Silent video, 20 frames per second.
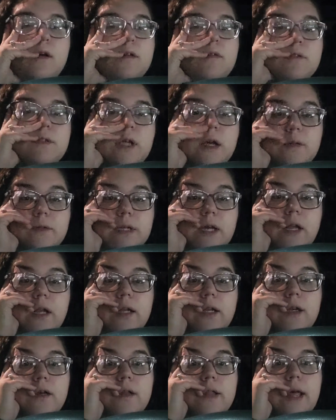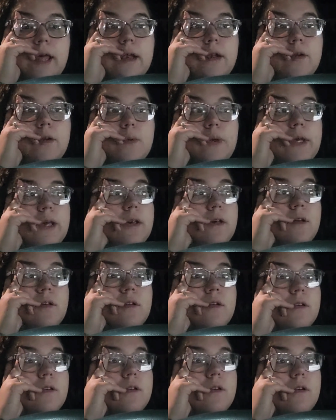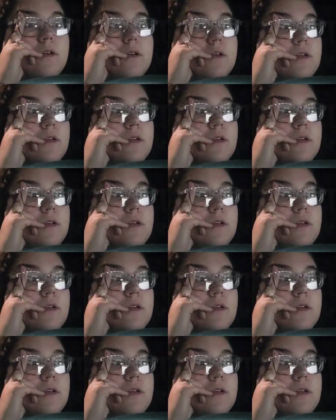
Times I gotta hear that in a week. Ugh.